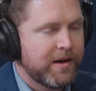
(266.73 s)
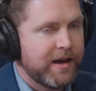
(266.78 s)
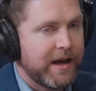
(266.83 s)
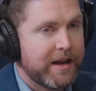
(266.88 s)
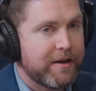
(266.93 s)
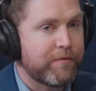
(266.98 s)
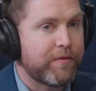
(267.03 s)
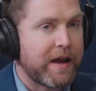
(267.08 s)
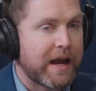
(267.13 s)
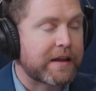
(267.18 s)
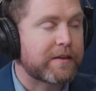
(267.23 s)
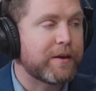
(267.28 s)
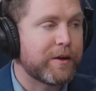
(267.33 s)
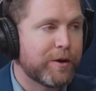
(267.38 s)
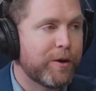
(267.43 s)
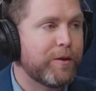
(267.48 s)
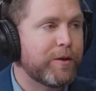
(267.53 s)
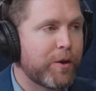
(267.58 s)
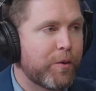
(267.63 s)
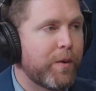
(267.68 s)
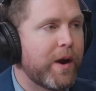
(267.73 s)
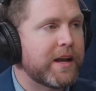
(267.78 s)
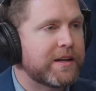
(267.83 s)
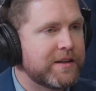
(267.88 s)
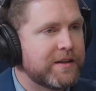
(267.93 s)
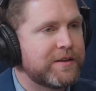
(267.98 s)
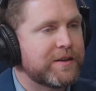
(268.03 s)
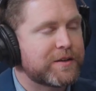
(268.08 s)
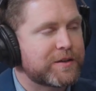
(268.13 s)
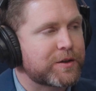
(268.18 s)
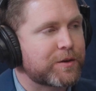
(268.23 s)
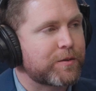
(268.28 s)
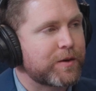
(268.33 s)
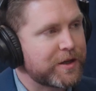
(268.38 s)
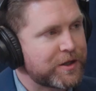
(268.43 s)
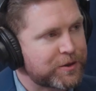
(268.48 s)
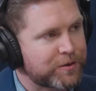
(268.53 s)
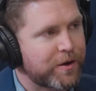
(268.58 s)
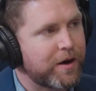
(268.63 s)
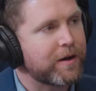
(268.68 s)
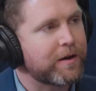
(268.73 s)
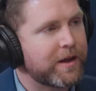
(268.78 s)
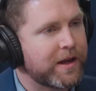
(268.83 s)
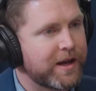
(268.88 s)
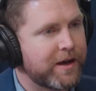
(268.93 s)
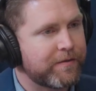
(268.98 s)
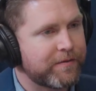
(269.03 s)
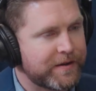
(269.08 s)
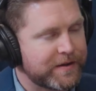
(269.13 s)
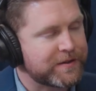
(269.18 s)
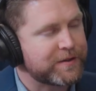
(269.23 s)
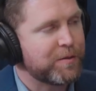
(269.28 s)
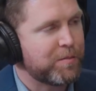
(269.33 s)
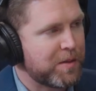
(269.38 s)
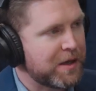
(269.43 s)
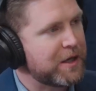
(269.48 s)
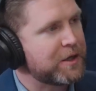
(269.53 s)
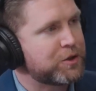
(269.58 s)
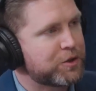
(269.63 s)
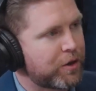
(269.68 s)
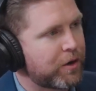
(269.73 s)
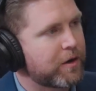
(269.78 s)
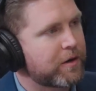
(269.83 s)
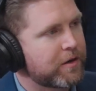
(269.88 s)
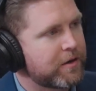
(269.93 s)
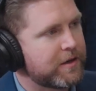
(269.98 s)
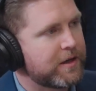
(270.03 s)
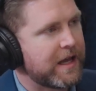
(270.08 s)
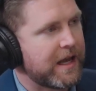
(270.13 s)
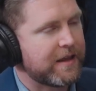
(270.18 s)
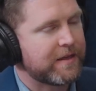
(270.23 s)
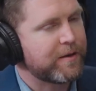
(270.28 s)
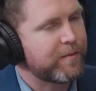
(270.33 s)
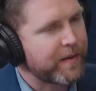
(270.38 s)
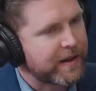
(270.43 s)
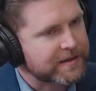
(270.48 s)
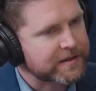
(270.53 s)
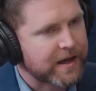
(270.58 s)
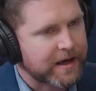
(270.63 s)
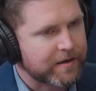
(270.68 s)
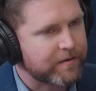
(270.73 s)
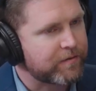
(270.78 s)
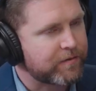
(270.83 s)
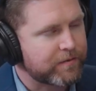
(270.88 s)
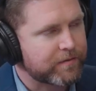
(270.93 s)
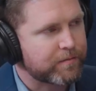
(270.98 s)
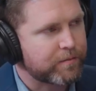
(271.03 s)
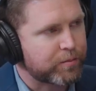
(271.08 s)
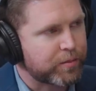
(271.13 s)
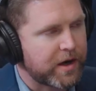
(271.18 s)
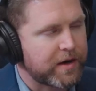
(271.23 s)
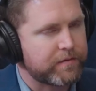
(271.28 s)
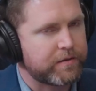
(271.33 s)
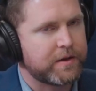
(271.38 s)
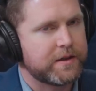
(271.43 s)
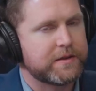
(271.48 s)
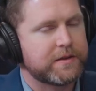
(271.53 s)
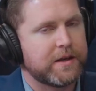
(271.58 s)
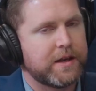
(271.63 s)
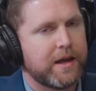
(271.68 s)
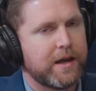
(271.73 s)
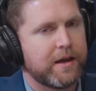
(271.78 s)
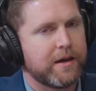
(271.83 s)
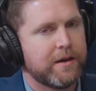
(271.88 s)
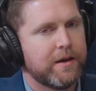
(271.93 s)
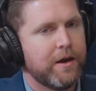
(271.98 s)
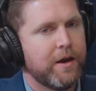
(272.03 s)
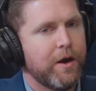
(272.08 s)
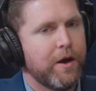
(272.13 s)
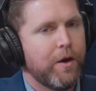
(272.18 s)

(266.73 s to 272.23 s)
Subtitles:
And in fact, the only way to disagree strongly enough is to be a jerk and hate them. That's kind of prevalent today.